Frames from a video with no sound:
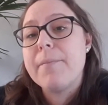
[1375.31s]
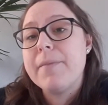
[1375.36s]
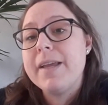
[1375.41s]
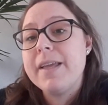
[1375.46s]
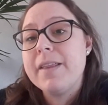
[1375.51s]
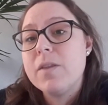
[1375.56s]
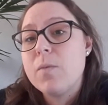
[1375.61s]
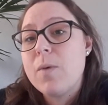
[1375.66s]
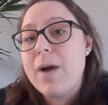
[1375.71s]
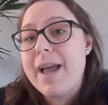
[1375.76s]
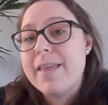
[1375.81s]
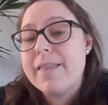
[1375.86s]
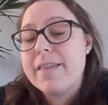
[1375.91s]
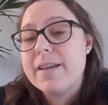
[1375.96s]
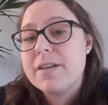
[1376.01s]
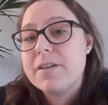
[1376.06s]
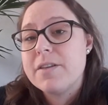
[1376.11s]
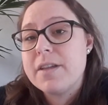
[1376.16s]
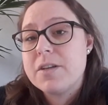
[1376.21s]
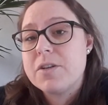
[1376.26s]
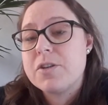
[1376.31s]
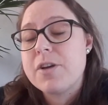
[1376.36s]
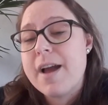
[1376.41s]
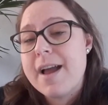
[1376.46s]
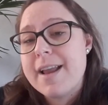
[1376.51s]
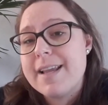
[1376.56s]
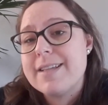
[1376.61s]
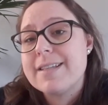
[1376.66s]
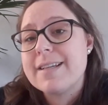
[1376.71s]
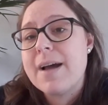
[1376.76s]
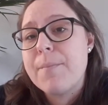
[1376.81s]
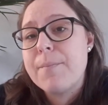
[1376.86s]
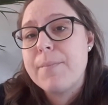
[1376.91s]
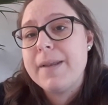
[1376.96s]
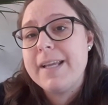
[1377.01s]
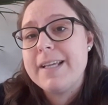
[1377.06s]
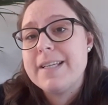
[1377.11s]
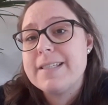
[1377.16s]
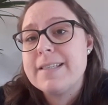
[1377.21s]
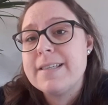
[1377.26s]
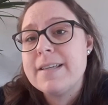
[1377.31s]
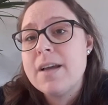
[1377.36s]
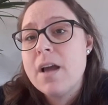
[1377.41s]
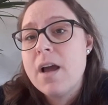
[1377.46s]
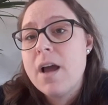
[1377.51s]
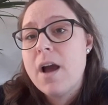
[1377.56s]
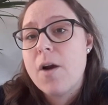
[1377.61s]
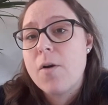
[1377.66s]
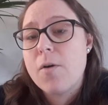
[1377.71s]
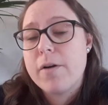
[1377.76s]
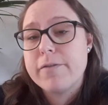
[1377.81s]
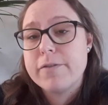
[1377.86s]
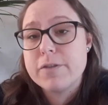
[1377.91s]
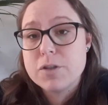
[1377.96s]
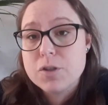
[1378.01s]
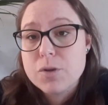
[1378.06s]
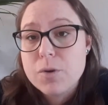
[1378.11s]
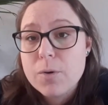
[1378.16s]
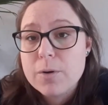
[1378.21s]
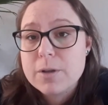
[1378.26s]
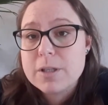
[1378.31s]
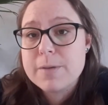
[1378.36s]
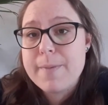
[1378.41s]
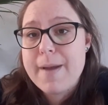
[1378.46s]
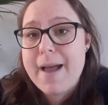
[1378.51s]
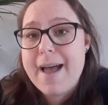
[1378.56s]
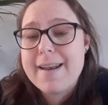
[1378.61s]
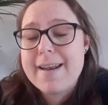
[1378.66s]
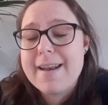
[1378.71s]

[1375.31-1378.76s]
in the way that Chinese companies are often talked about.